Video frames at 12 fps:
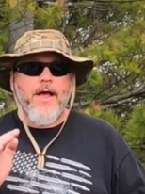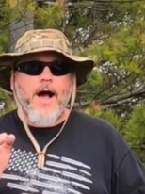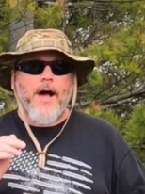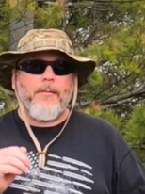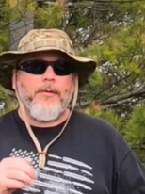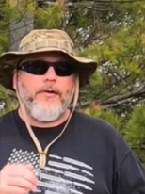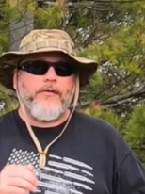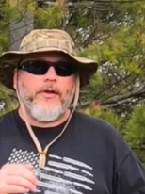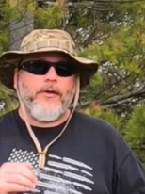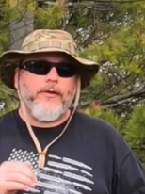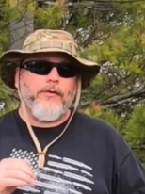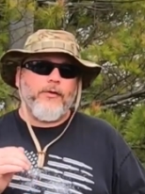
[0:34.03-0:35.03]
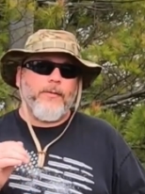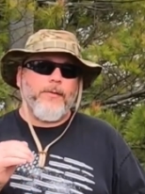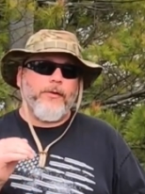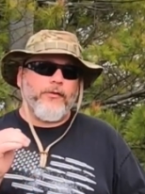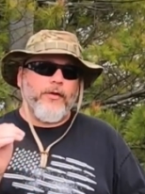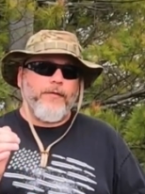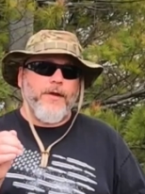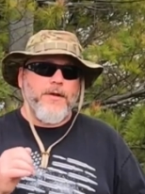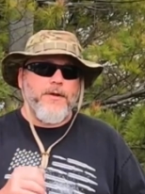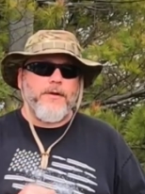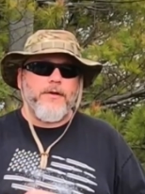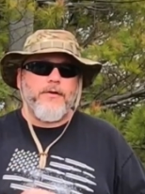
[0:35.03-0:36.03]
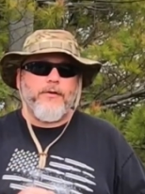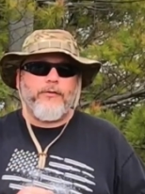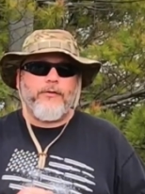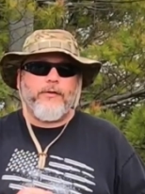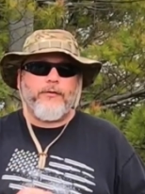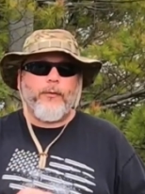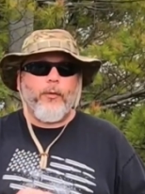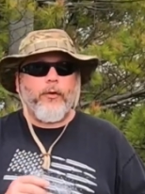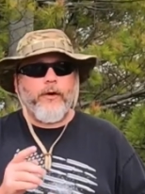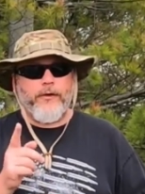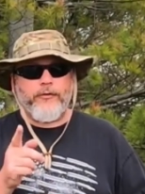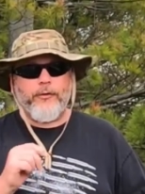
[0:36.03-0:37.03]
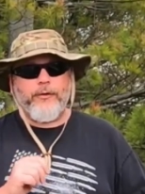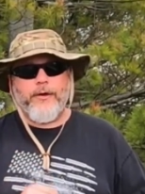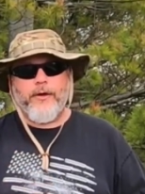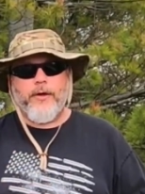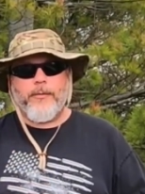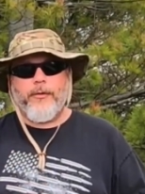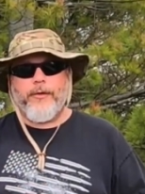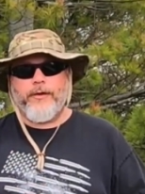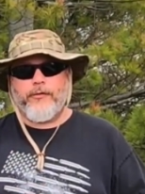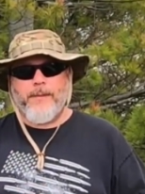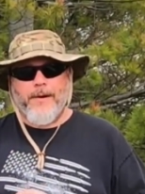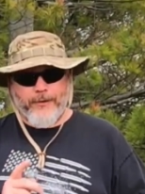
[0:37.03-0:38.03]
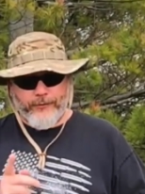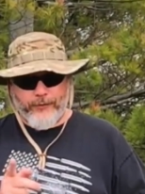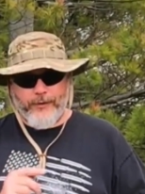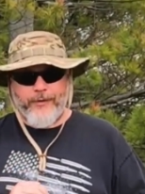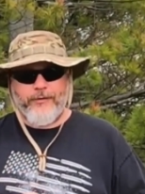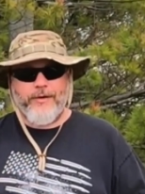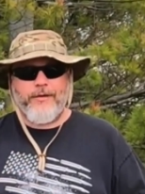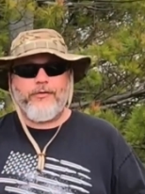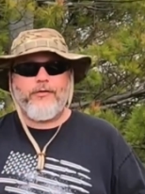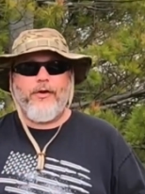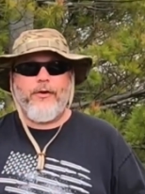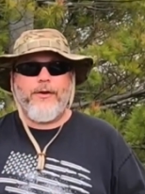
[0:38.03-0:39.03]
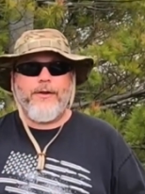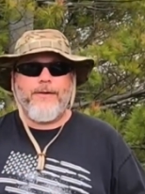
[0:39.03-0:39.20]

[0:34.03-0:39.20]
I'm going to tell you some of the stuff that you can use these for and show you a couple things about it. So let's get started.